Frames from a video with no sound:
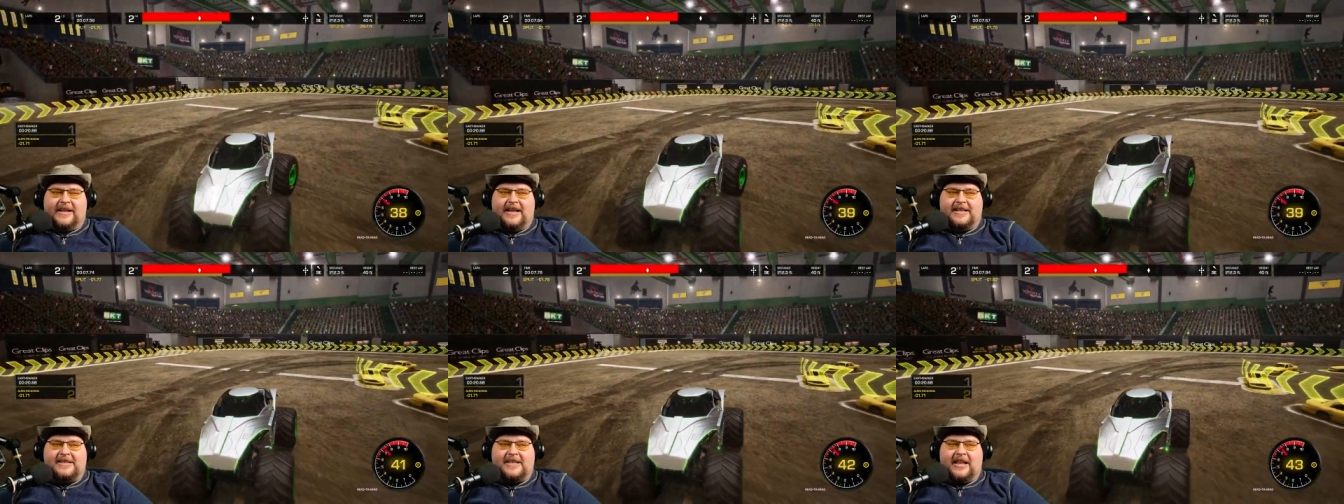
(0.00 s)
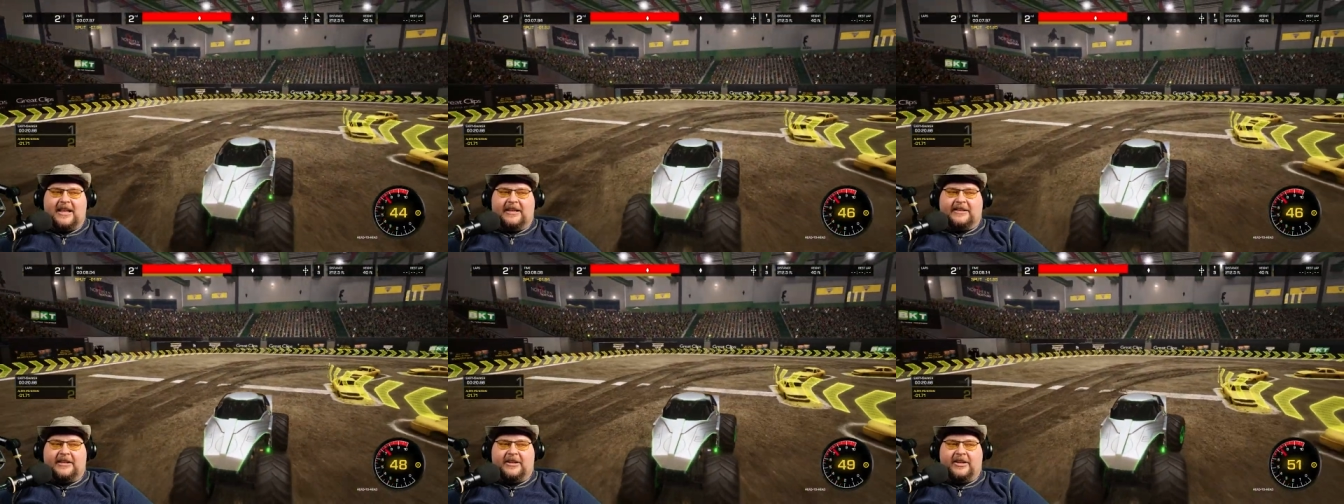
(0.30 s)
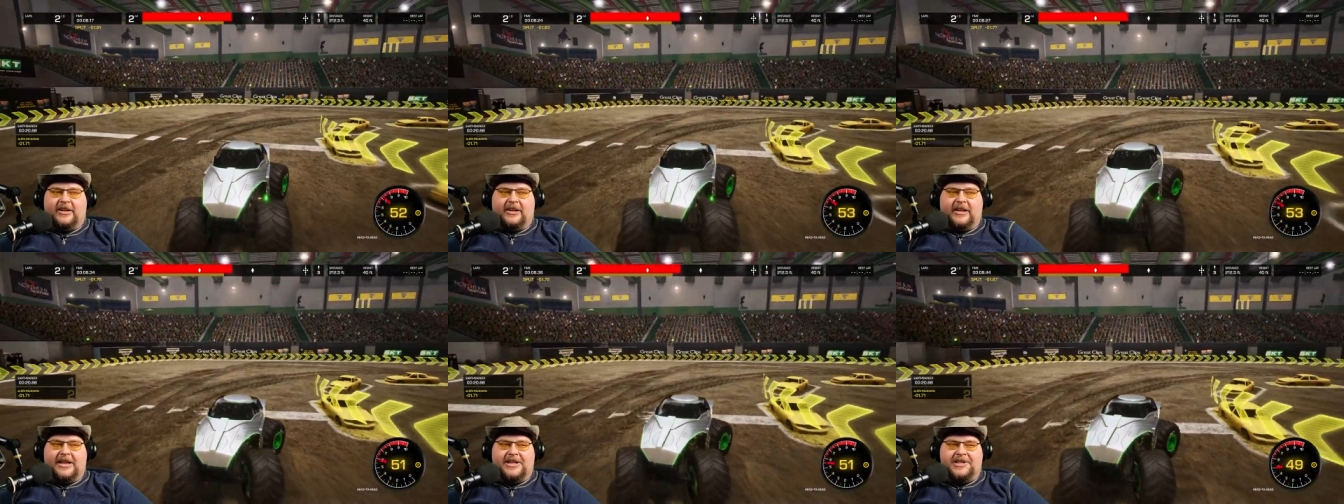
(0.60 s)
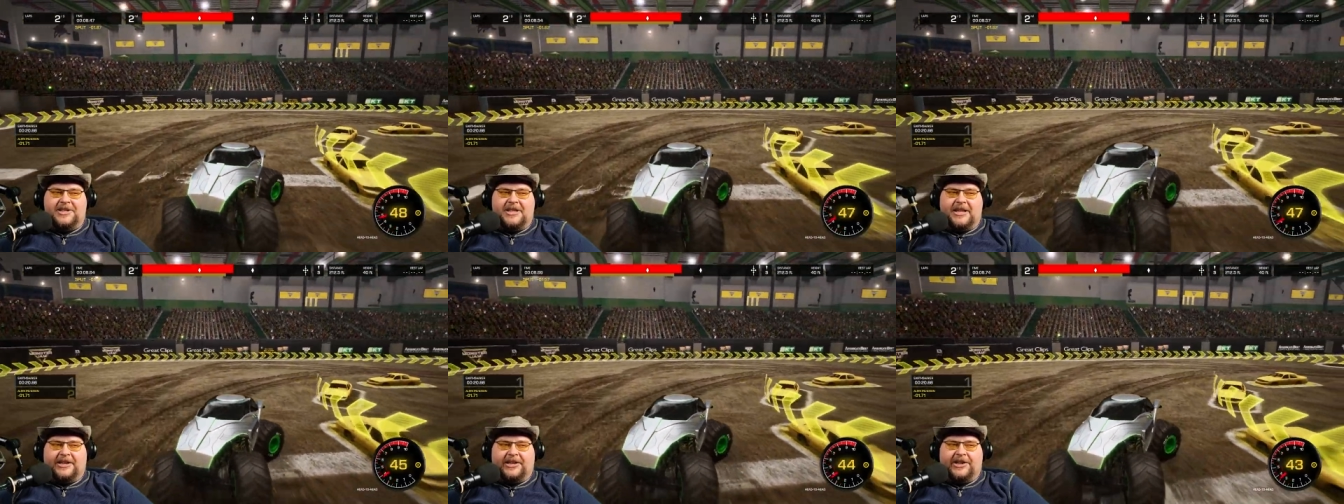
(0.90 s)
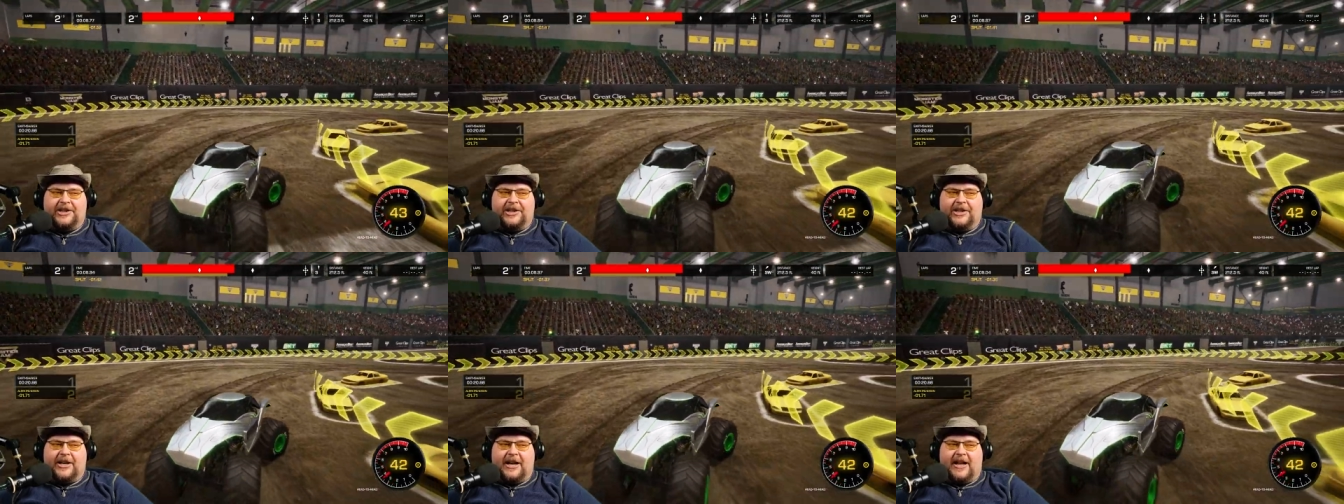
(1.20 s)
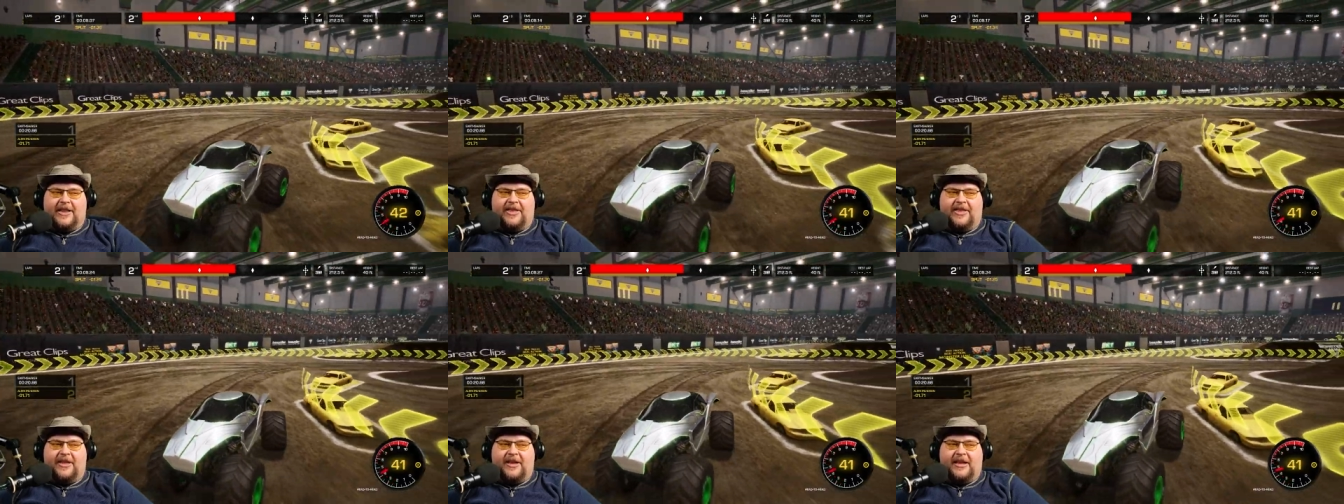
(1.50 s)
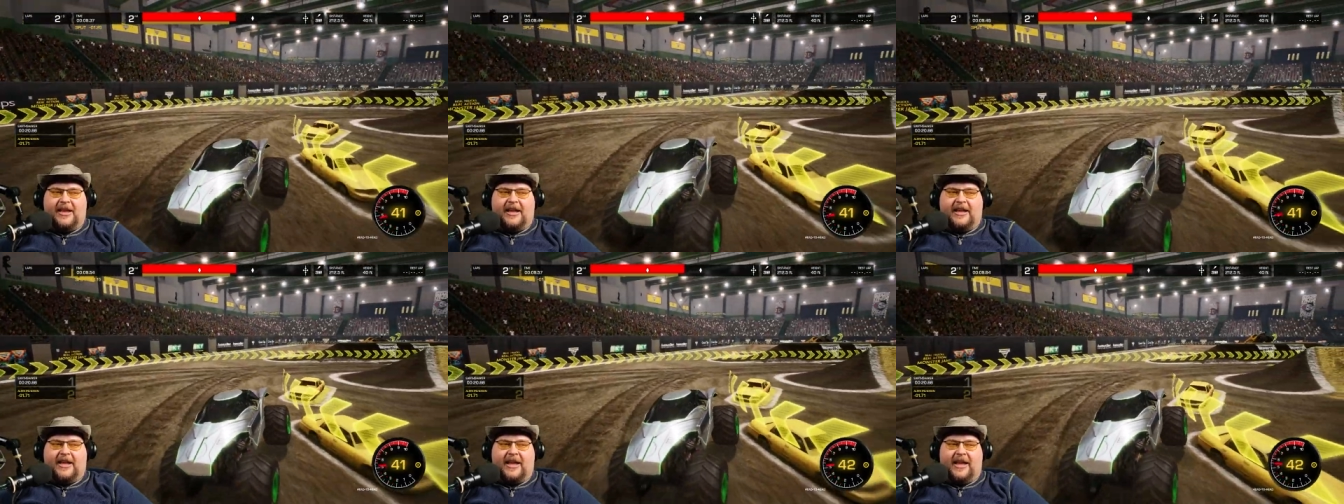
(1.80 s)
I sound like the little engine that could. I
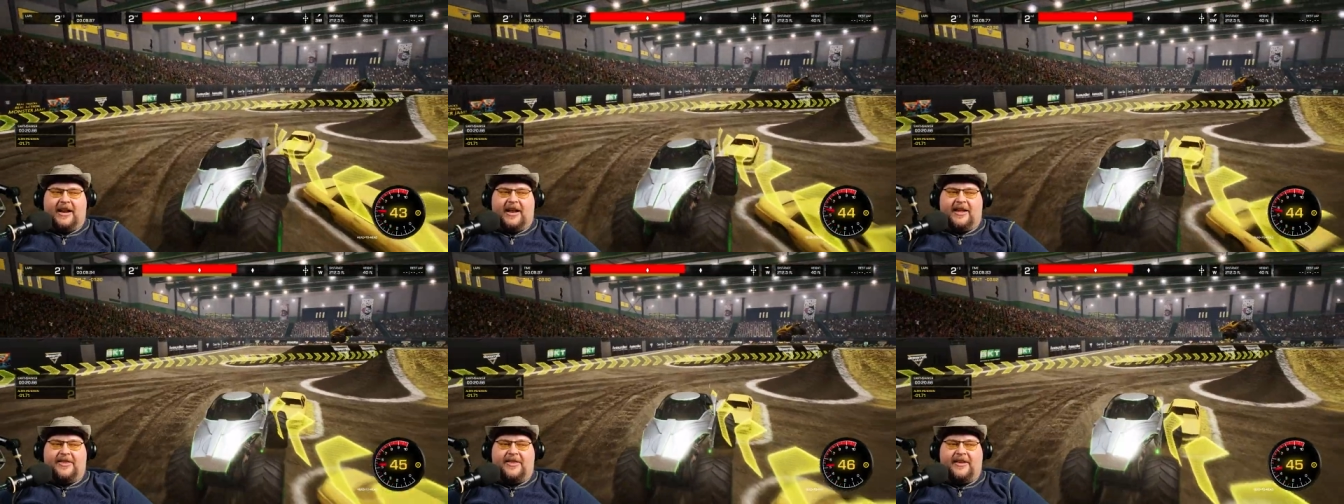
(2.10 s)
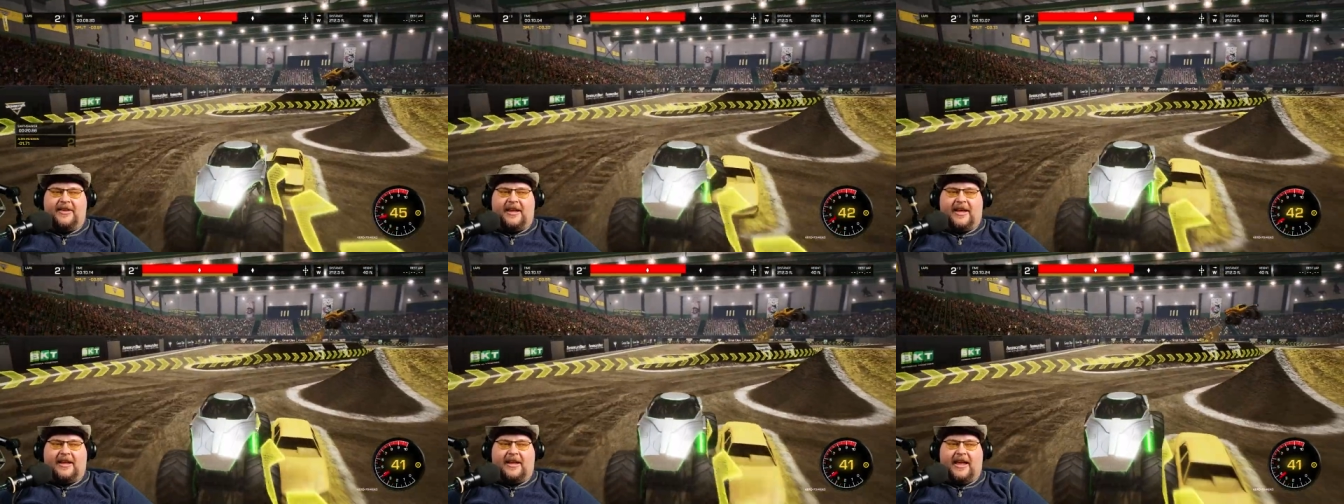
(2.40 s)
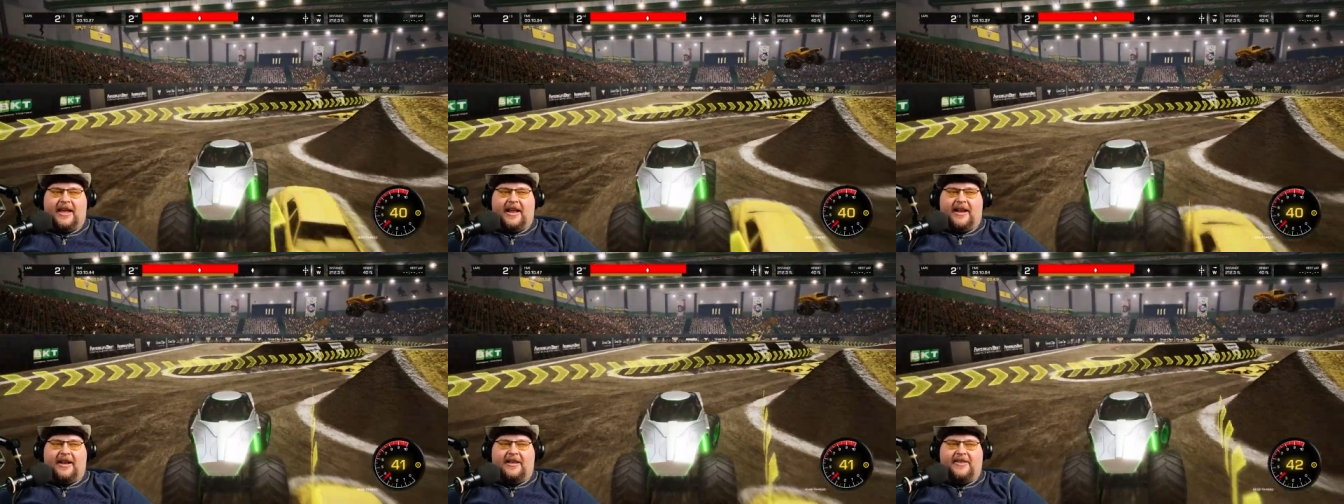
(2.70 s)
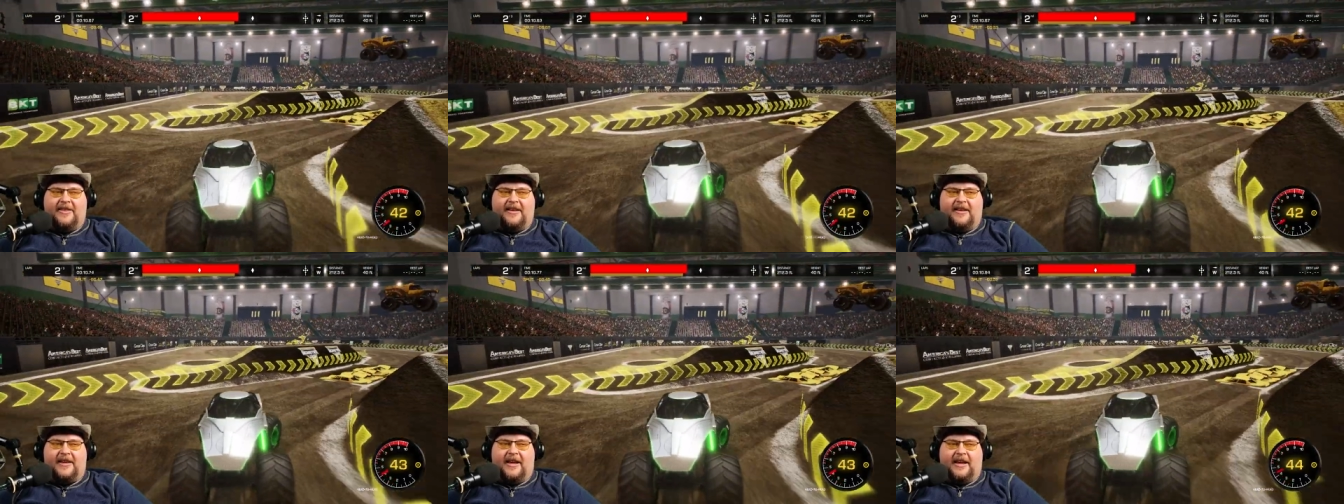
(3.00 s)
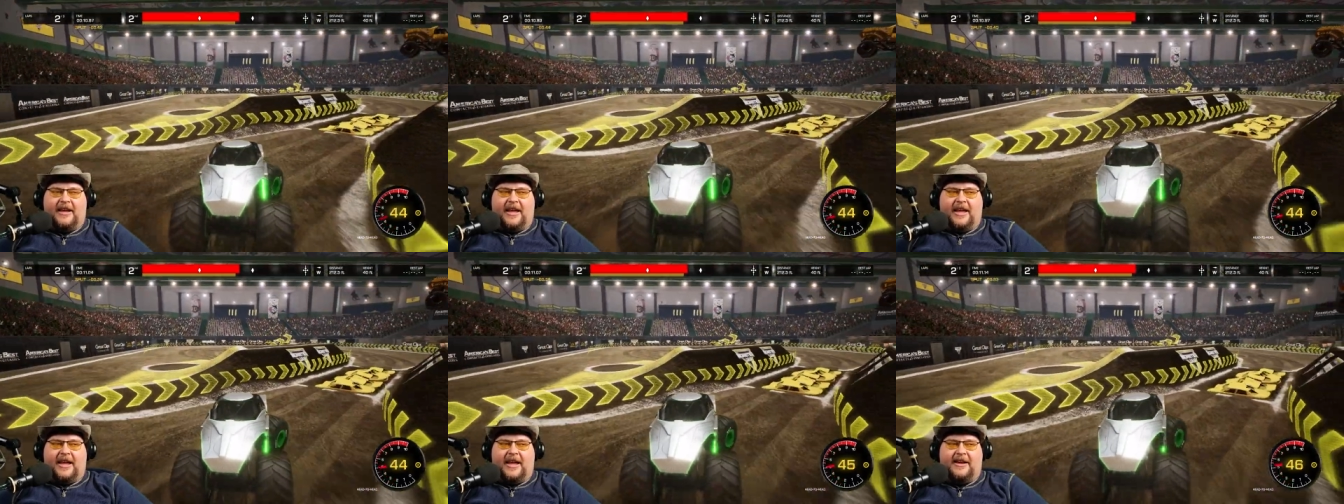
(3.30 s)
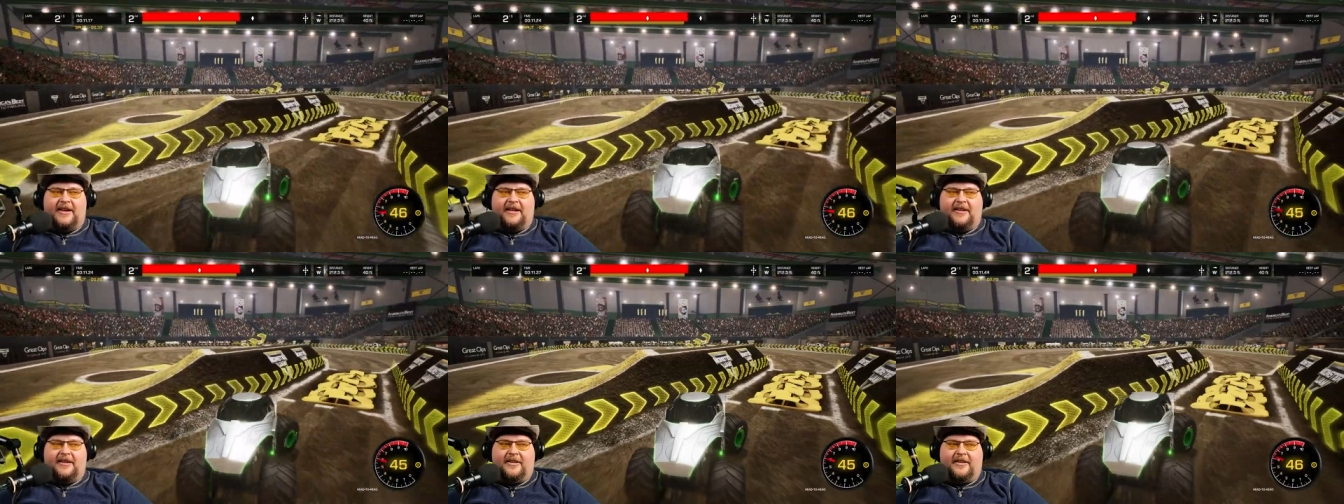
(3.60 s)
think I can. I think I can. I think I can.